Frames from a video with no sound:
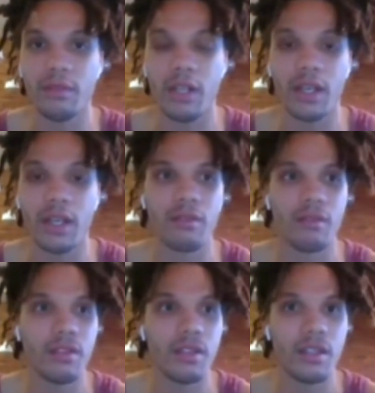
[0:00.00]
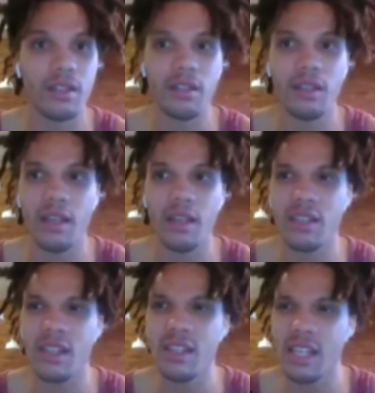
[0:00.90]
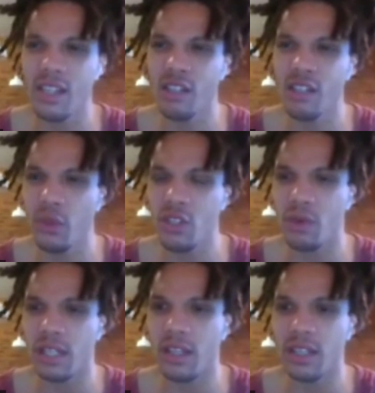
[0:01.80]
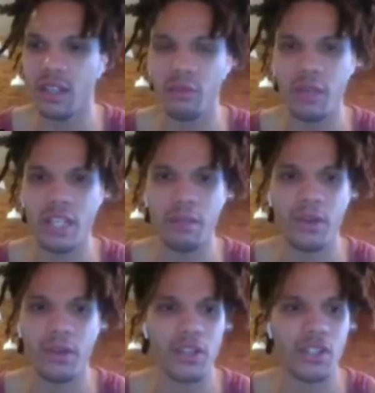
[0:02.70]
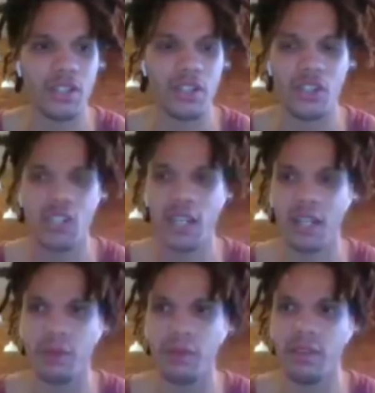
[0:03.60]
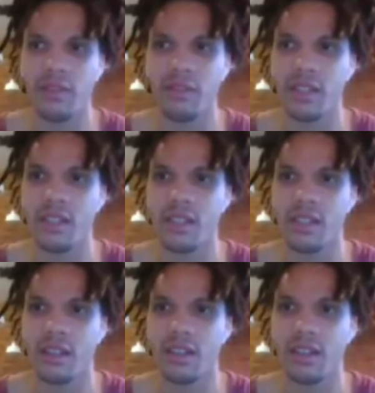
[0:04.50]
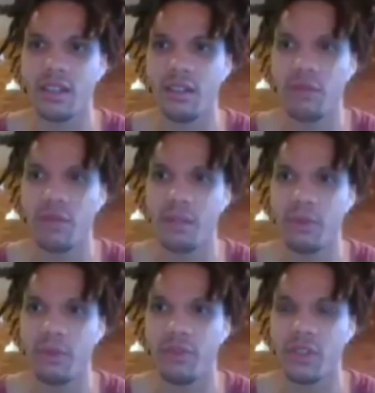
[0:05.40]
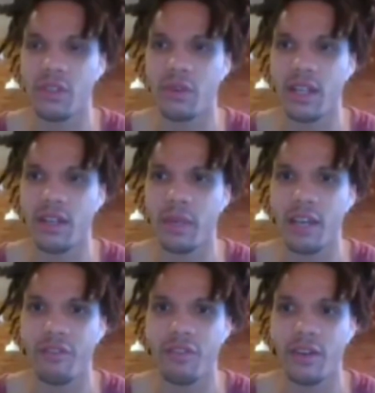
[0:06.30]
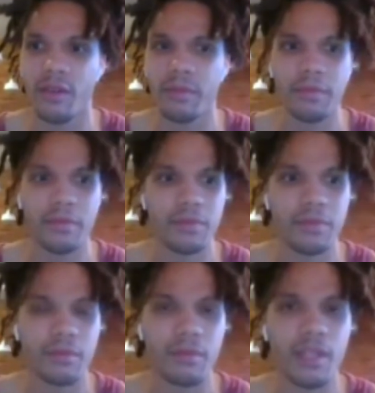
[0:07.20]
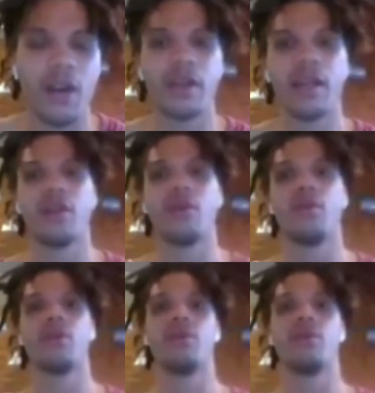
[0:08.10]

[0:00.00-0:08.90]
Okay. Is this full screen looking reasonable, Kostya? Just checking with you. Is this a reasonable full screen we have here? Okay, cool.